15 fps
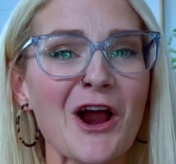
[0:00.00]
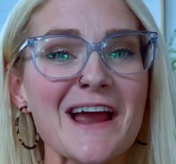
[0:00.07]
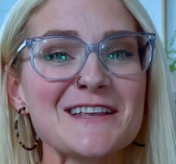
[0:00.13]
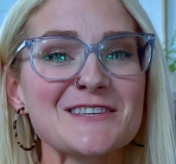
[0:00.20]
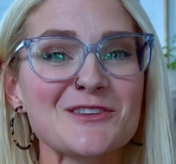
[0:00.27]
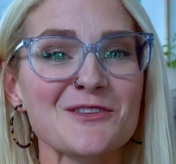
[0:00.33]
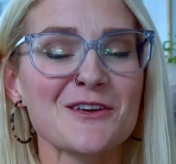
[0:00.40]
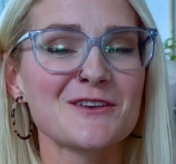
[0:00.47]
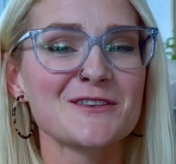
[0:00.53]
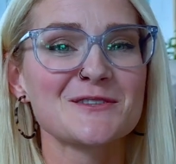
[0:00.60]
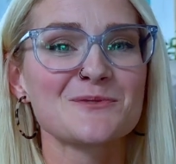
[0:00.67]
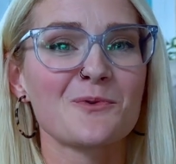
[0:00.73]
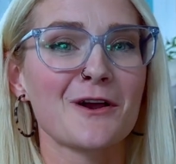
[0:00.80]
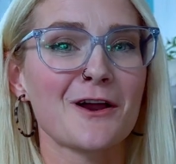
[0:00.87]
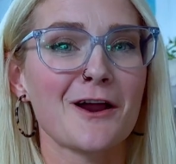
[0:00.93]
right, so
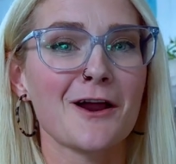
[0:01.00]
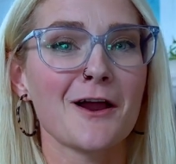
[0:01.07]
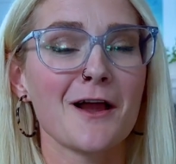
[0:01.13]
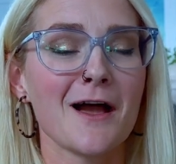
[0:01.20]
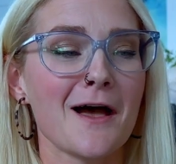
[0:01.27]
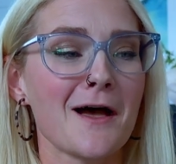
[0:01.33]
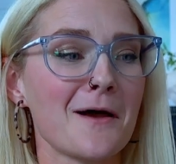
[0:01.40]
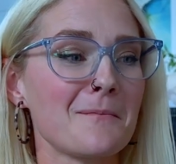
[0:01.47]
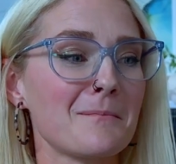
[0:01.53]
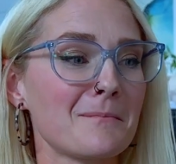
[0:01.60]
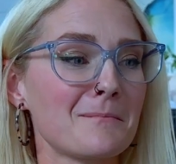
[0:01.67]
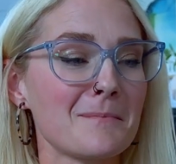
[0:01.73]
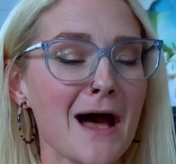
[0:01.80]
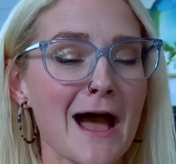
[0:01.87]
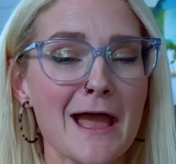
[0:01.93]
those were
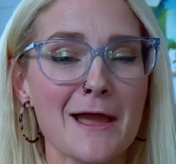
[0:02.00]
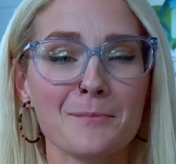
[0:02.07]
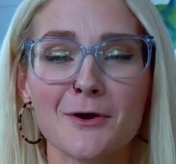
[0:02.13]
my